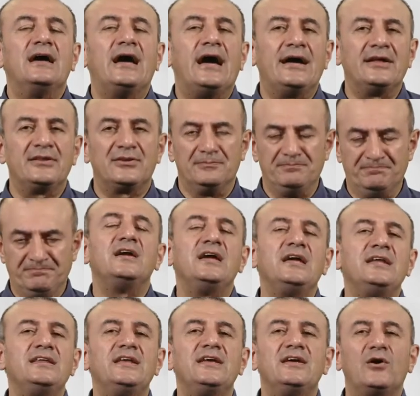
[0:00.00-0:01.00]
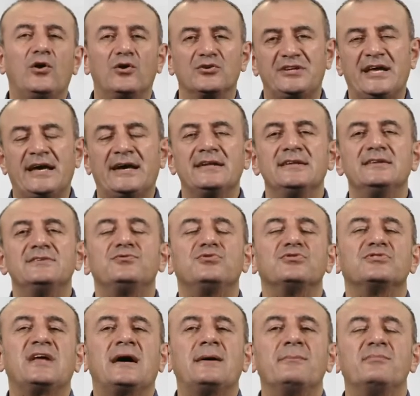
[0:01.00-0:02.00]
And in the hotel,
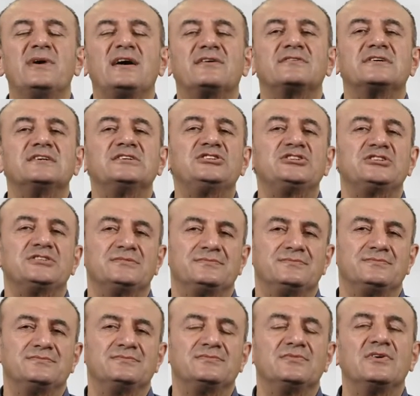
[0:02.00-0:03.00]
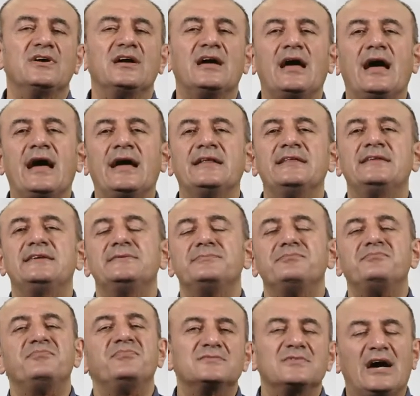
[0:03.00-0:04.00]
food and beverage and
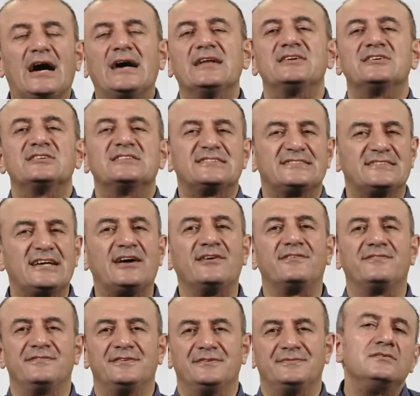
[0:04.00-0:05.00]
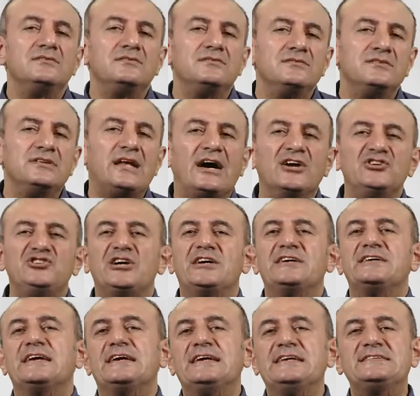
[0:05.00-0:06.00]
other stuff.
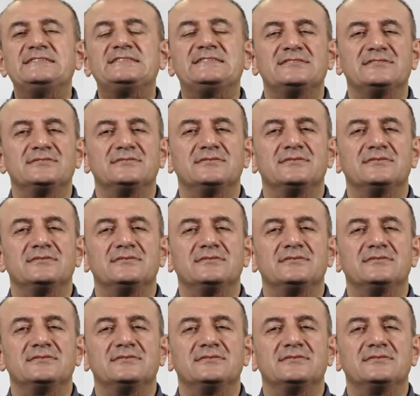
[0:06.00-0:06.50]
Nigeria is